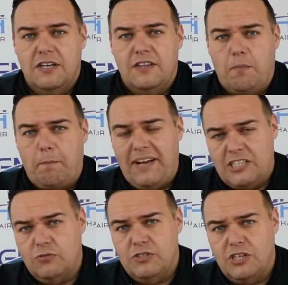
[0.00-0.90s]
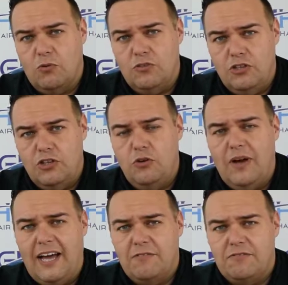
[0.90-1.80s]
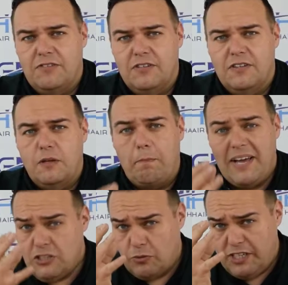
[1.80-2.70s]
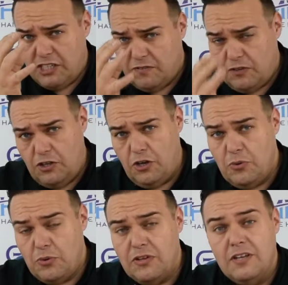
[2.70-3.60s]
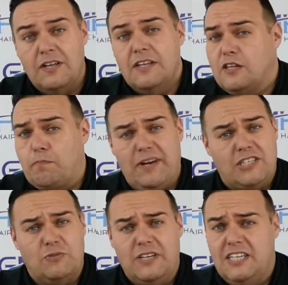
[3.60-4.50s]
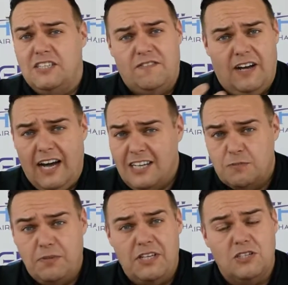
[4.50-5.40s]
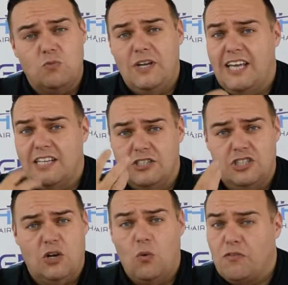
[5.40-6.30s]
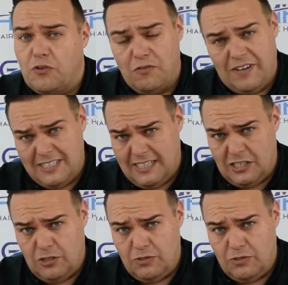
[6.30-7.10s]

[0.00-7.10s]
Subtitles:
The better result that you have, the better it is for you, the better it is for us, because we get to show off your fantastic